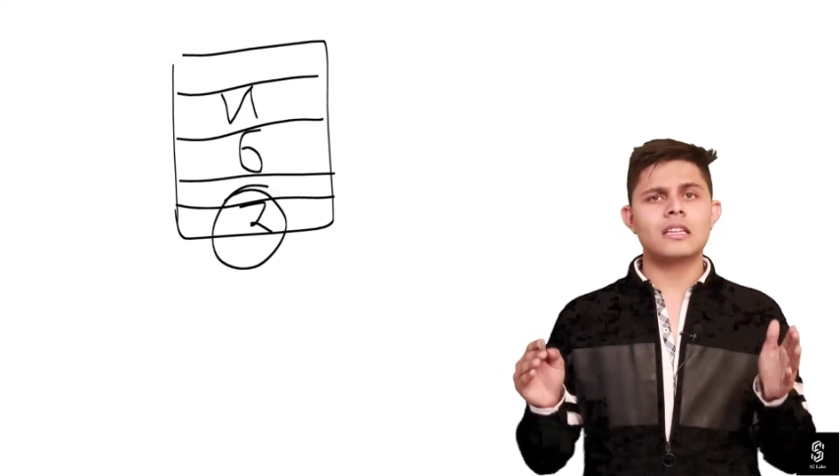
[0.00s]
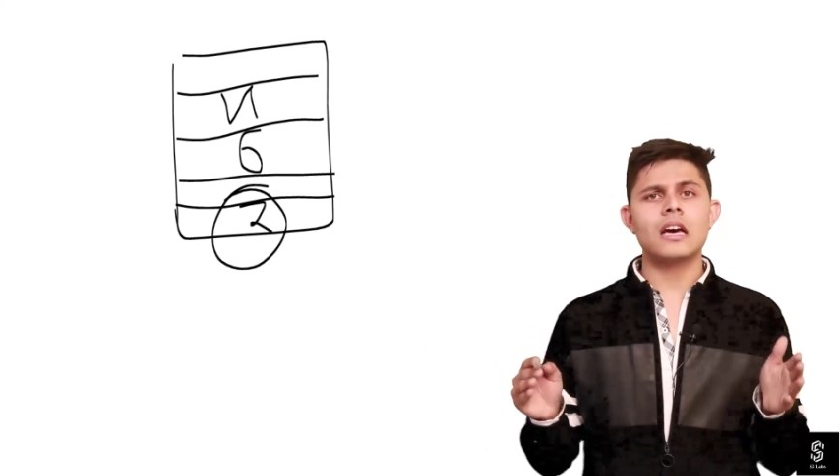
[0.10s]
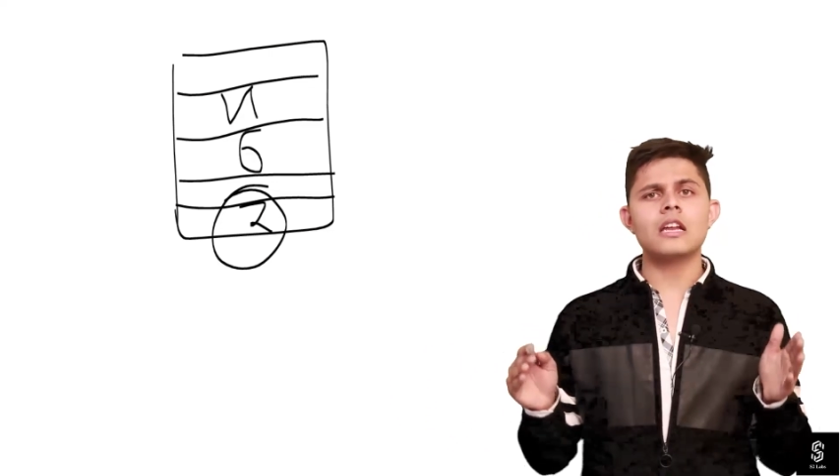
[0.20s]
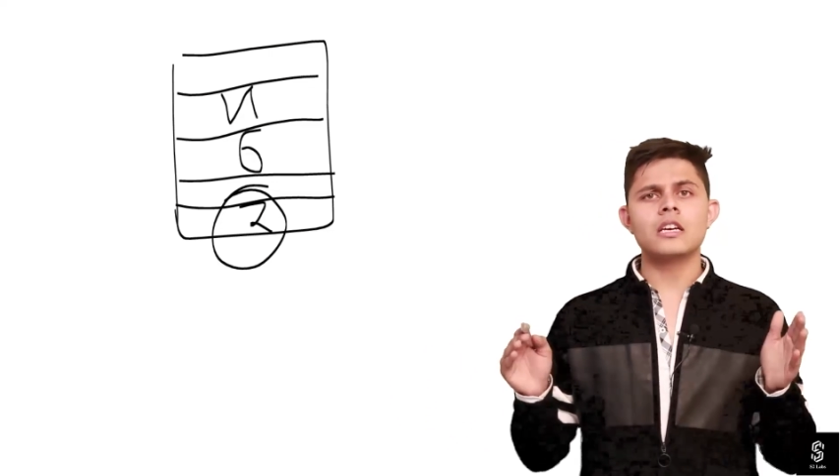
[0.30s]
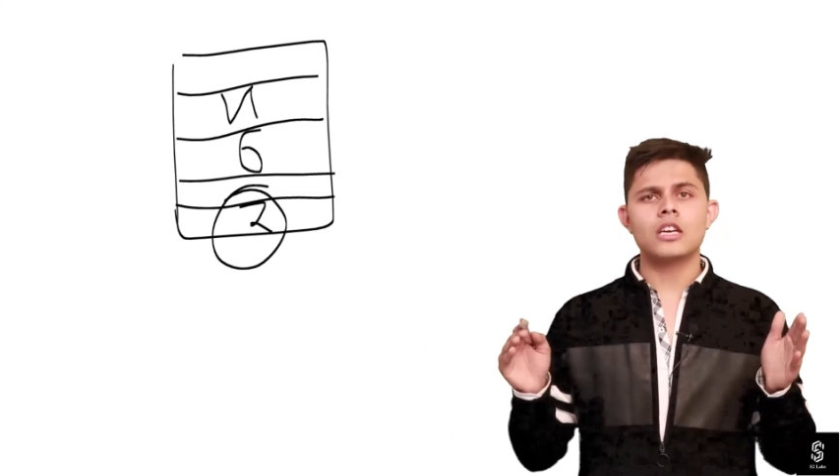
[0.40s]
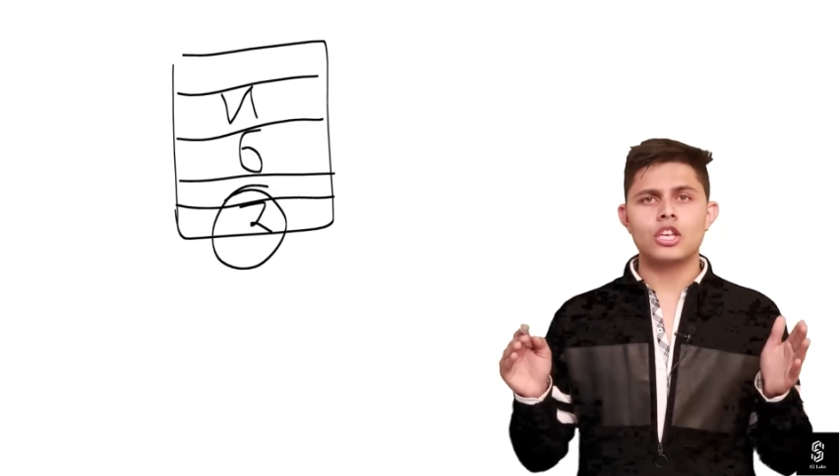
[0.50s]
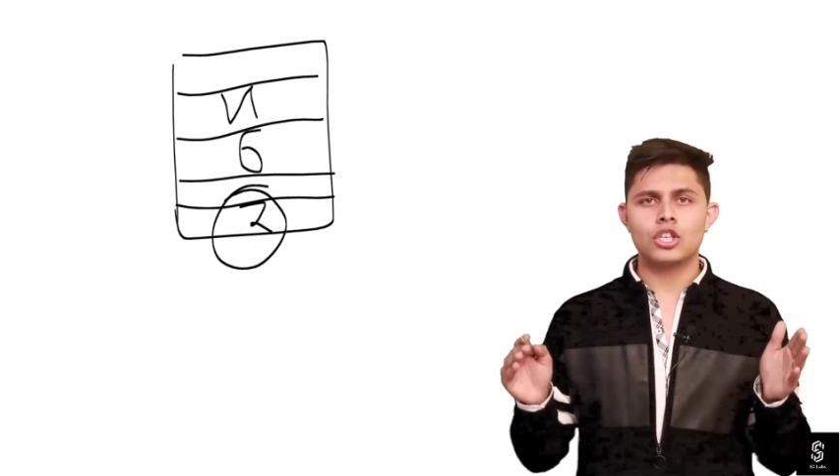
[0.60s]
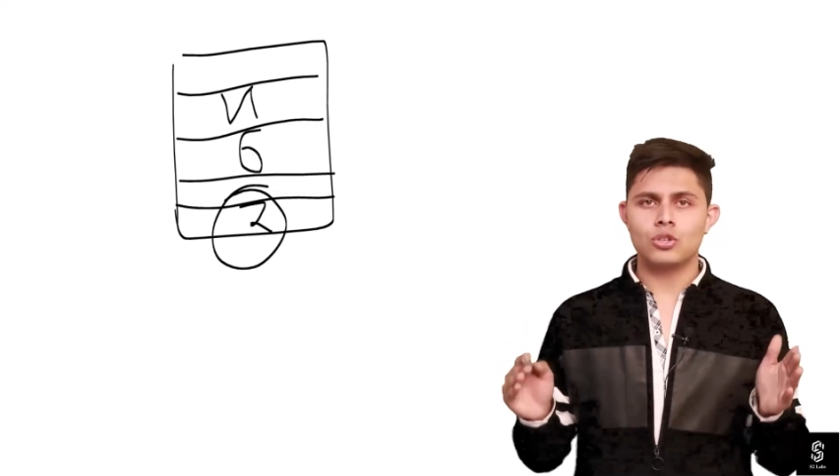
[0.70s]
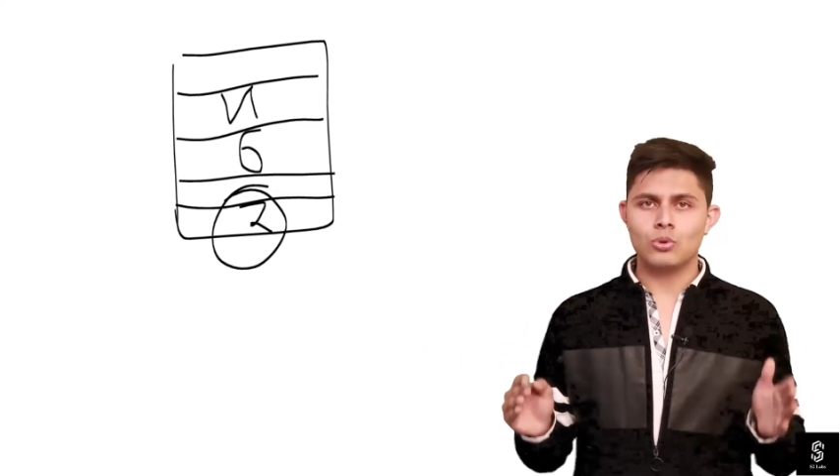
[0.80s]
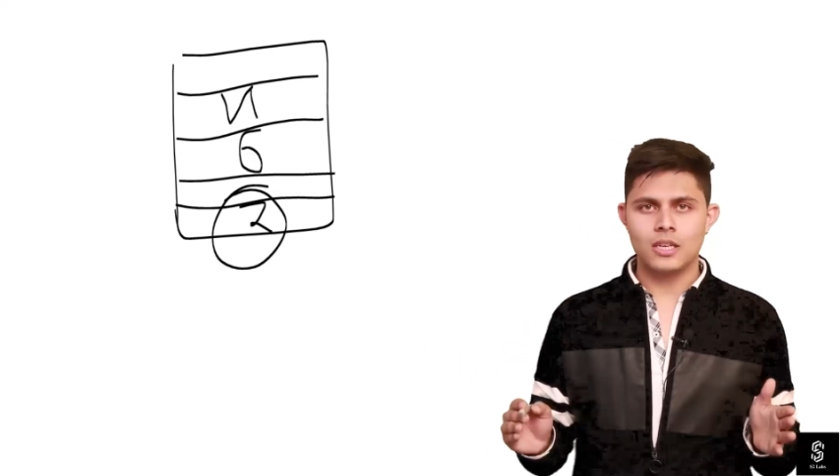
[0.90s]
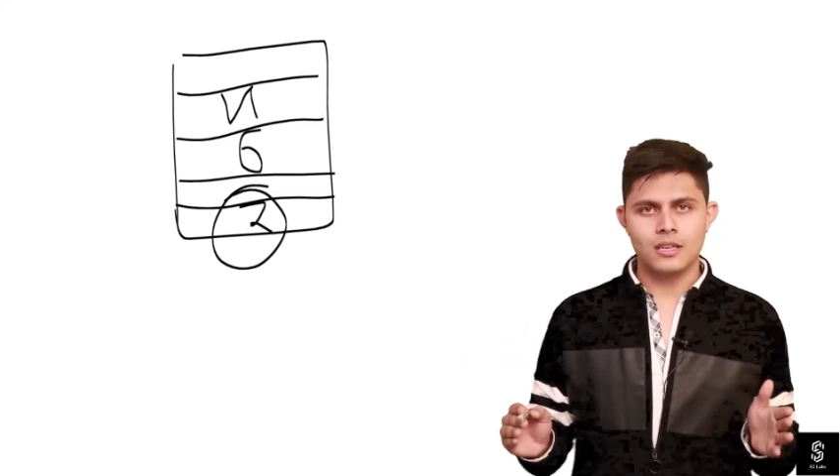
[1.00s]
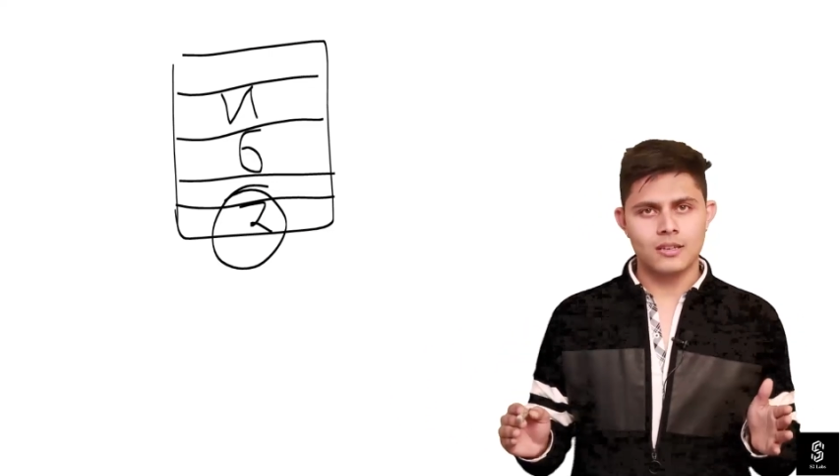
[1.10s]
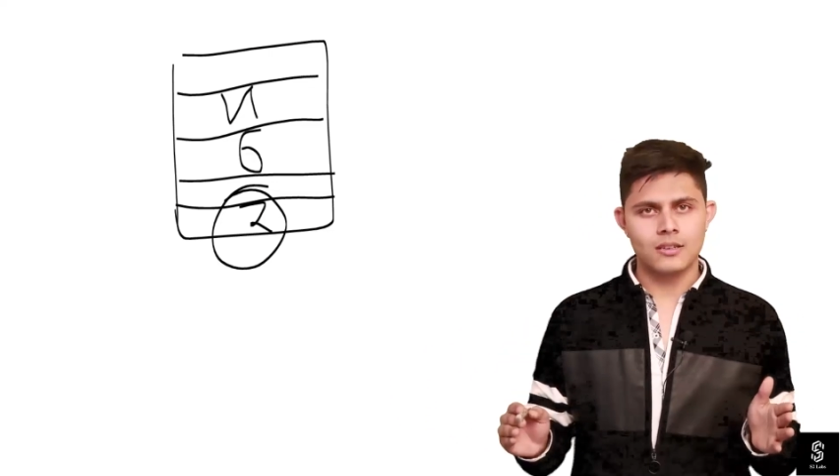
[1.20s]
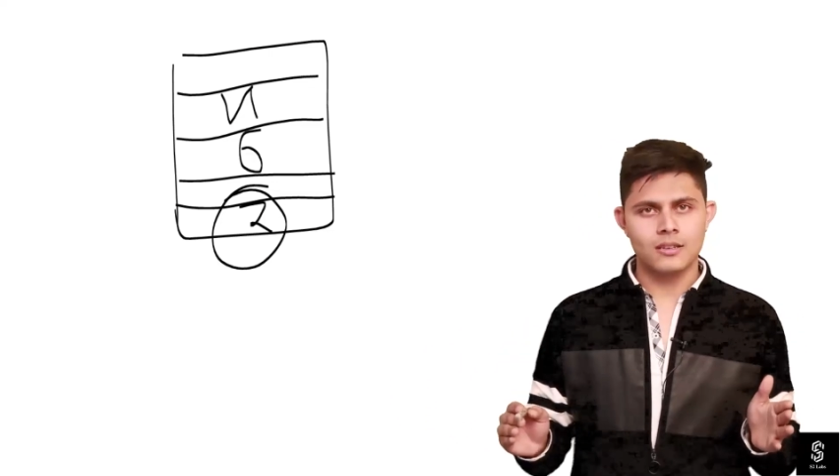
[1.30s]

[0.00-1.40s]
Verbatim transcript: they are unique